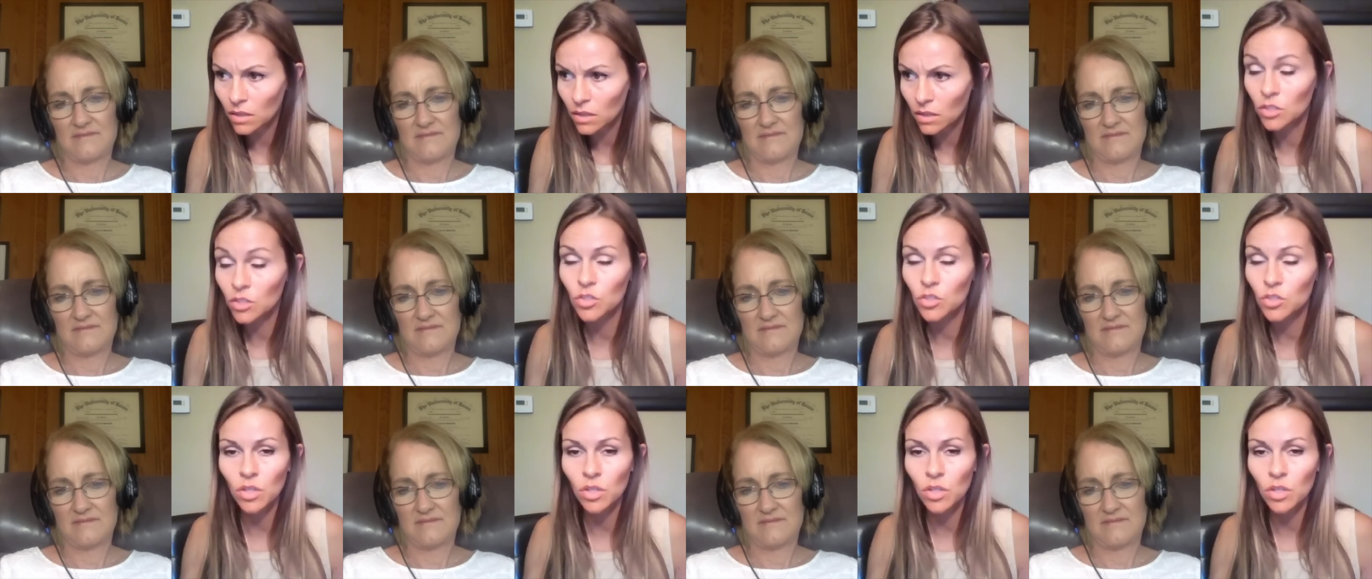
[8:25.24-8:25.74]

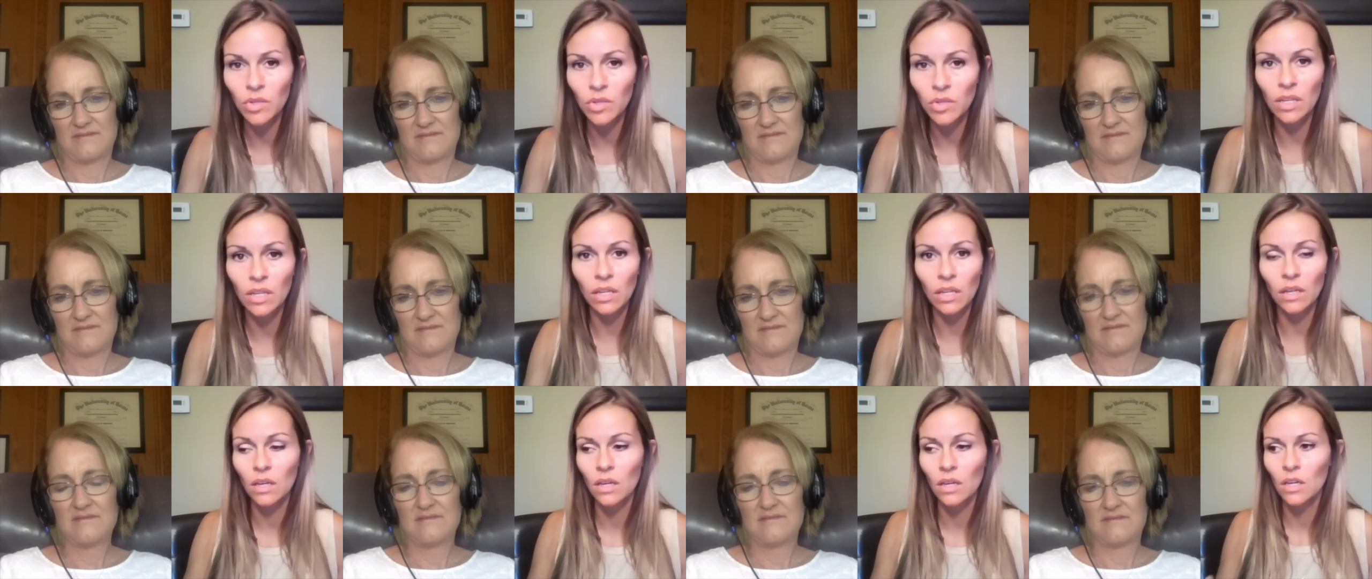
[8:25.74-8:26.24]

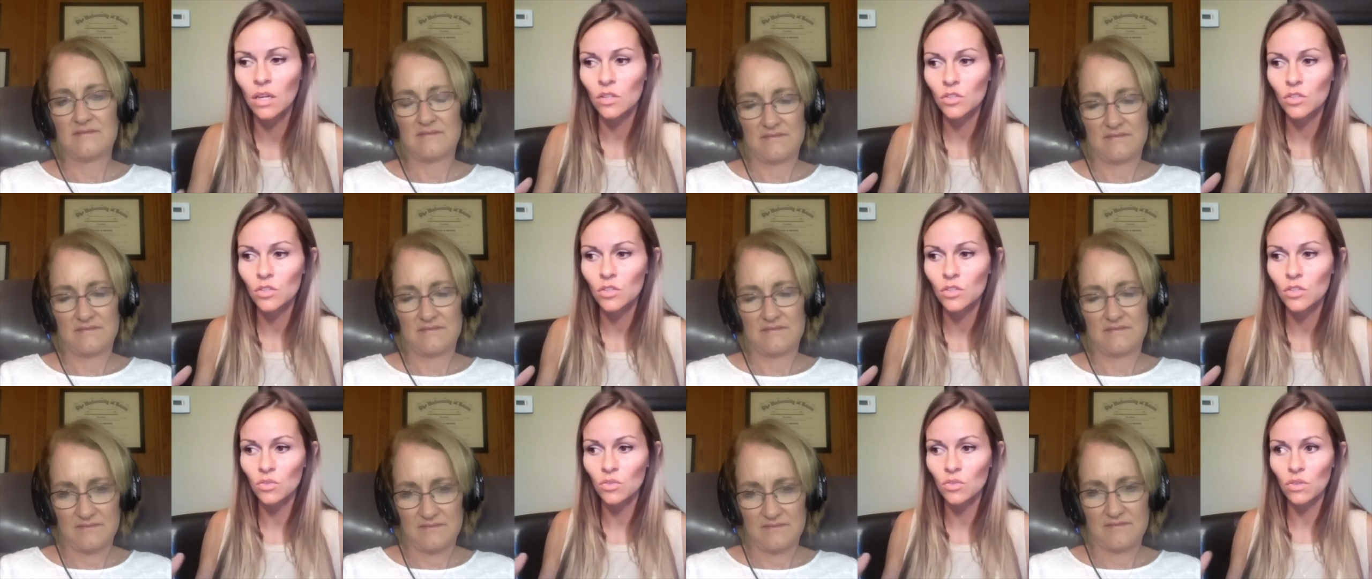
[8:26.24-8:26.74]
Speaker 1: contributing
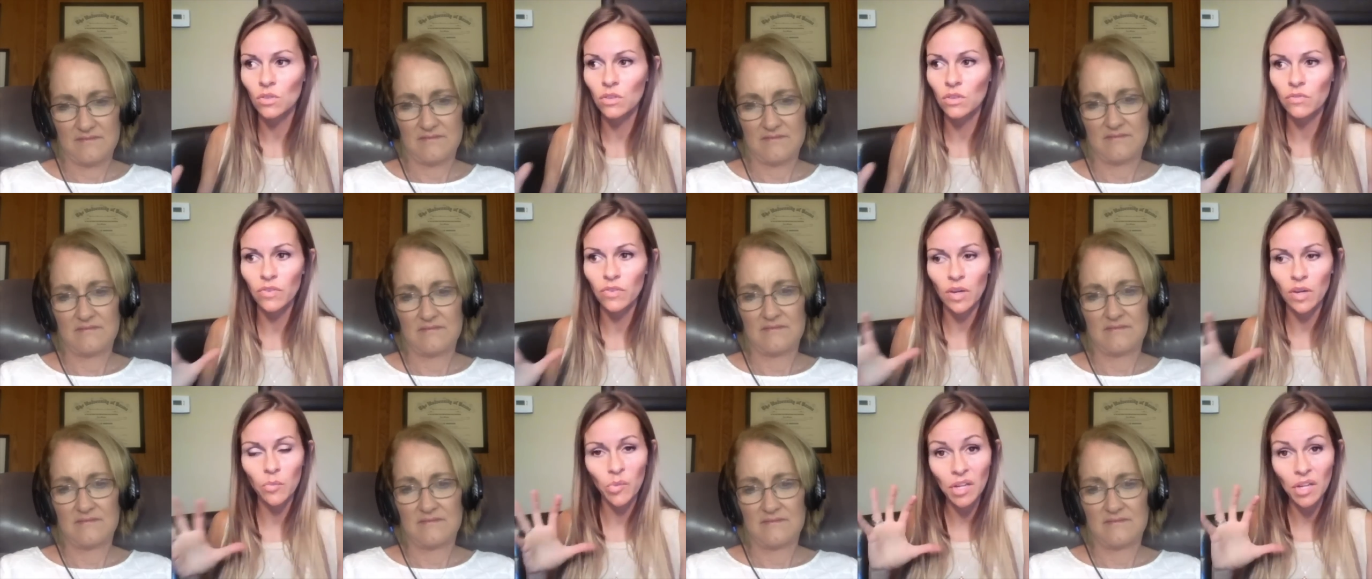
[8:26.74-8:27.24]
to the
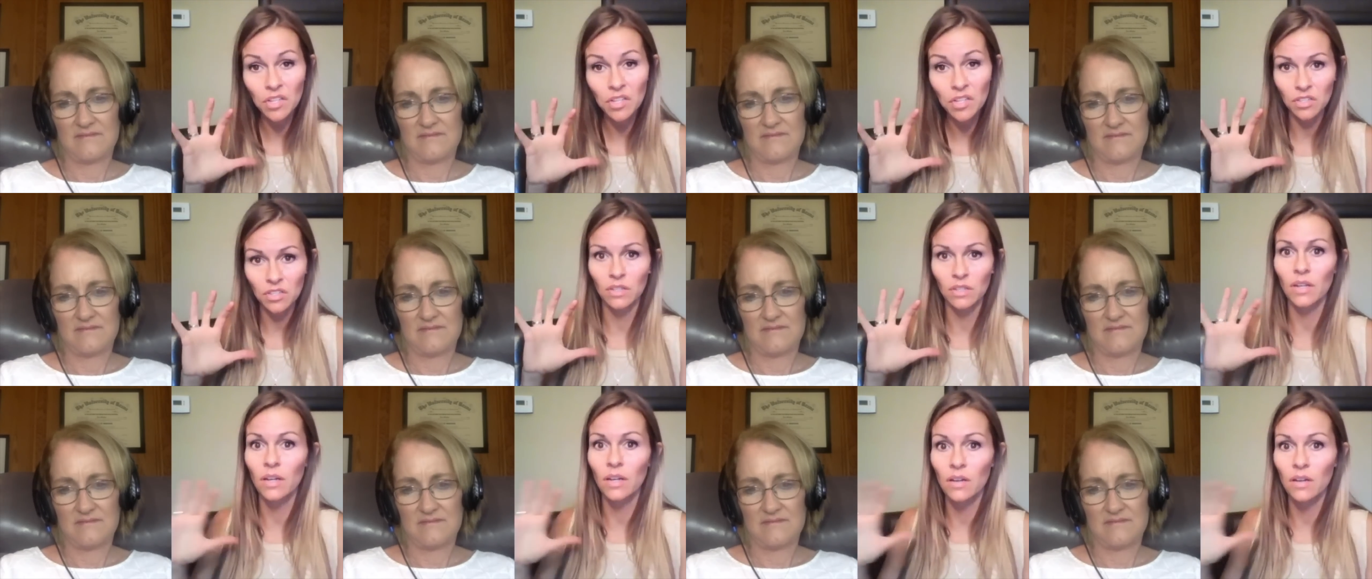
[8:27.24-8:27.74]

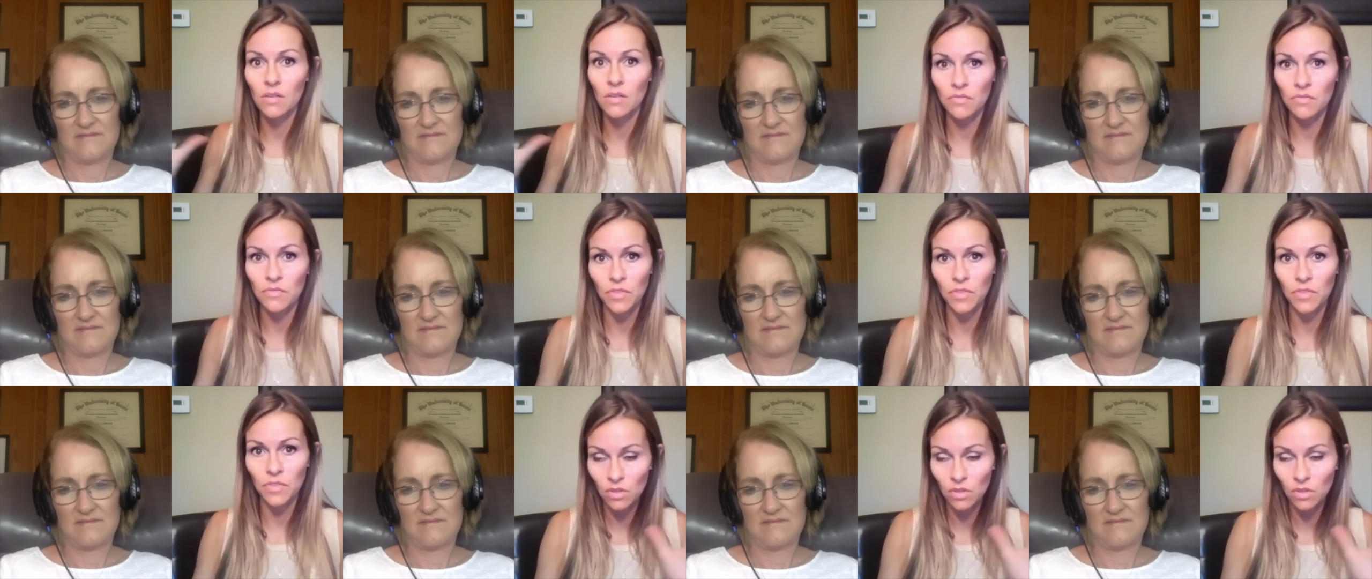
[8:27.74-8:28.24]
vibration
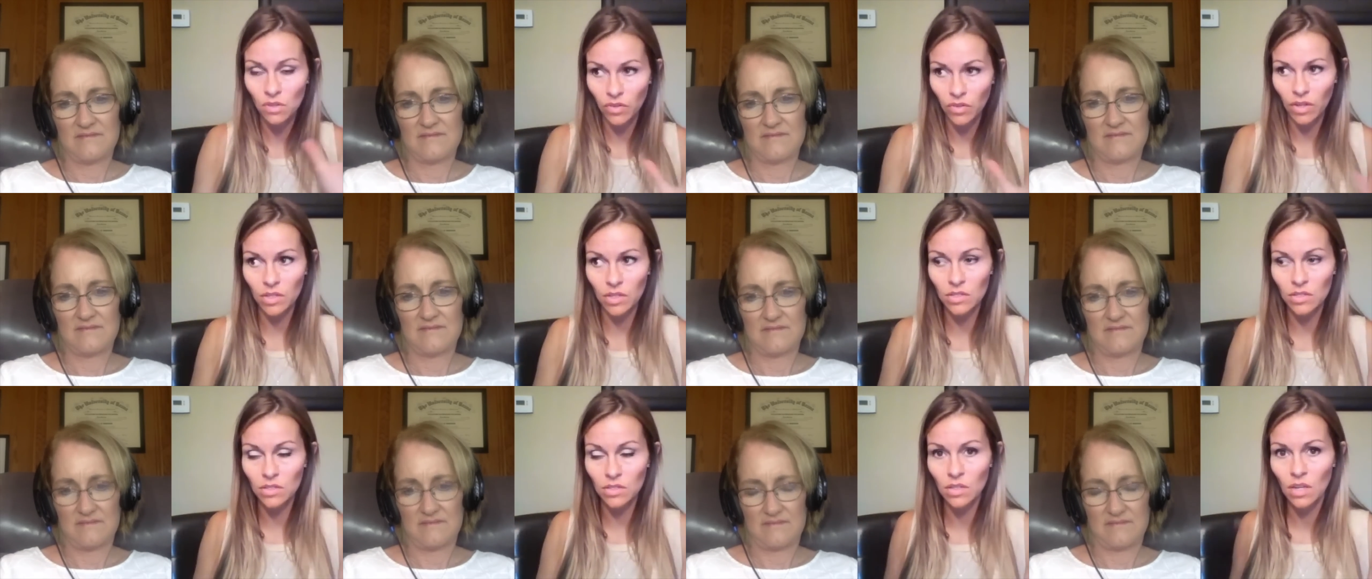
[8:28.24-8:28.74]
of the
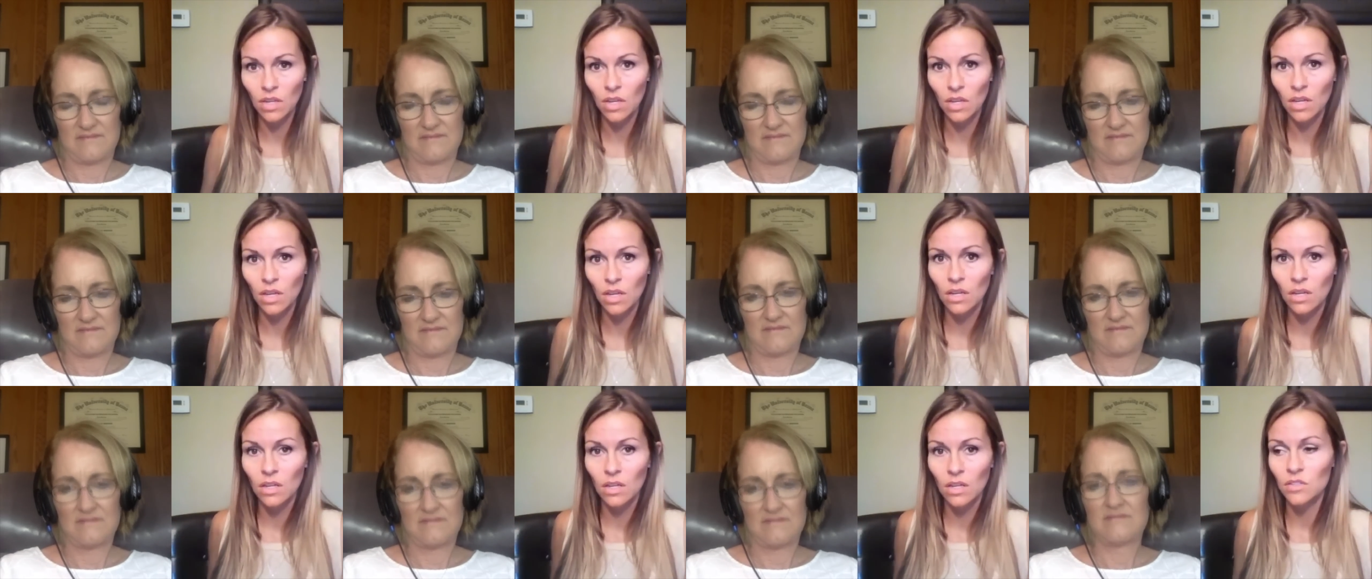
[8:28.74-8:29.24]
universe.
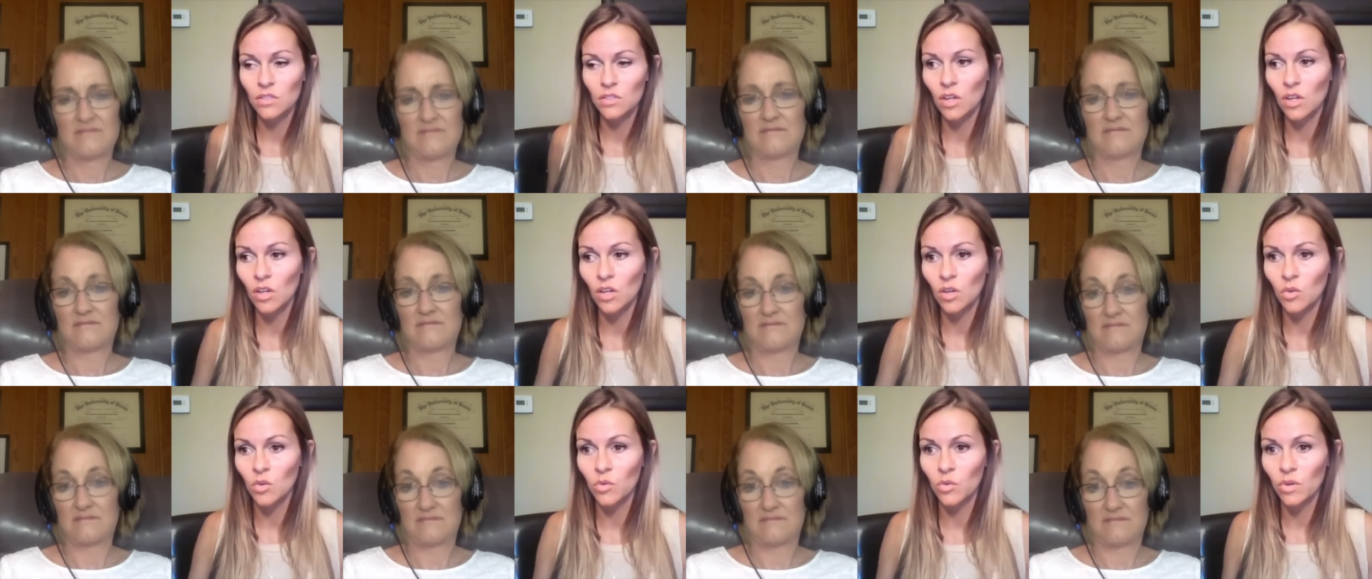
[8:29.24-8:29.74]

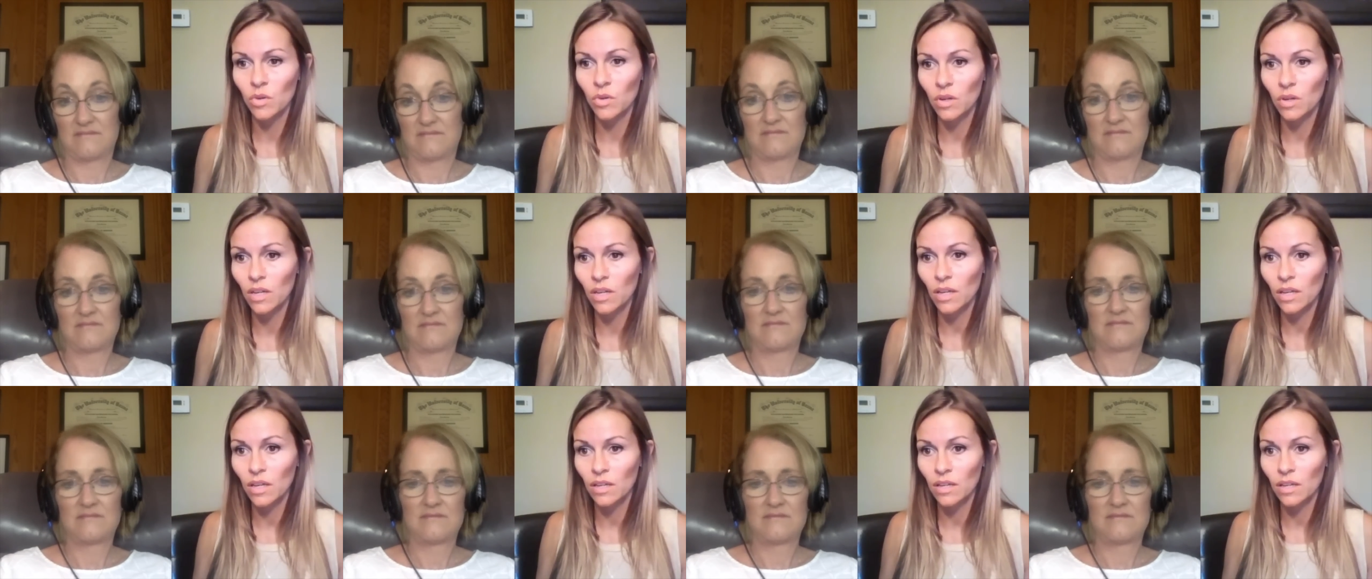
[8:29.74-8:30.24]
So
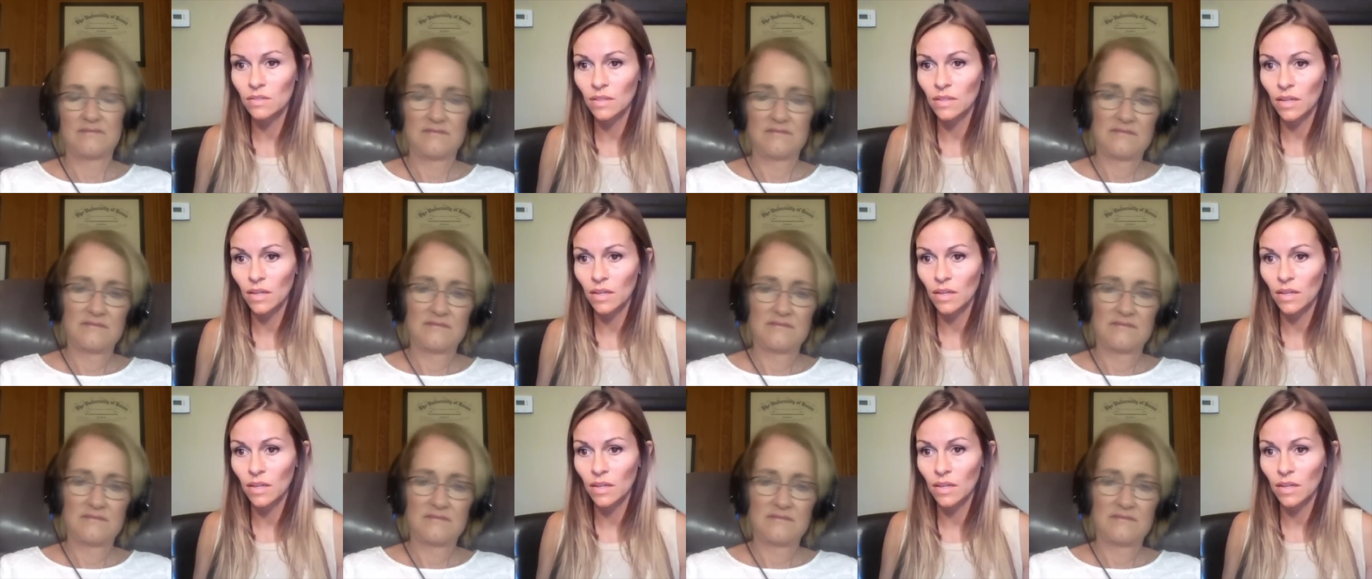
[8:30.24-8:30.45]
he's